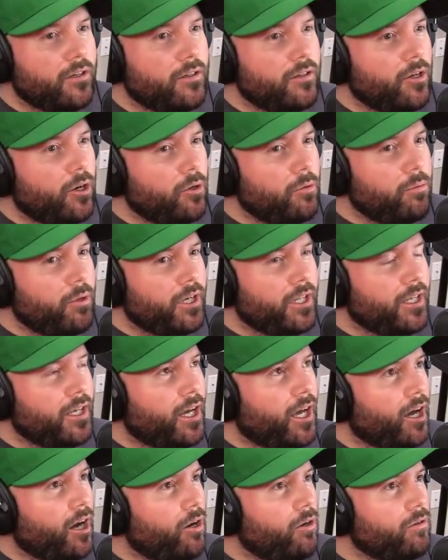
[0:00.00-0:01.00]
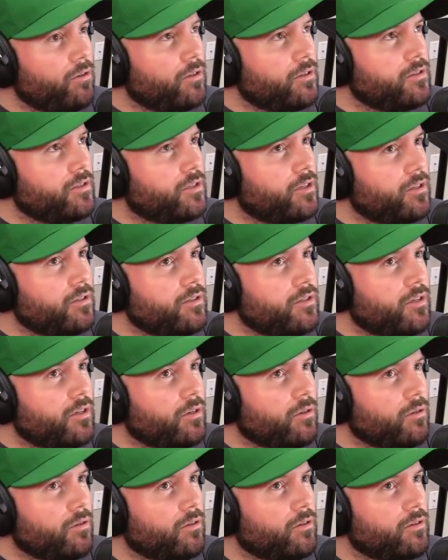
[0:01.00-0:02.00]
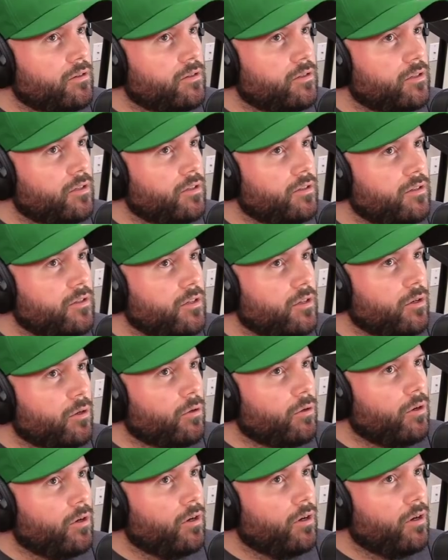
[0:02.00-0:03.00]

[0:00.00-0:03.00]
Nobody out. Let's turn two. Let's turn two.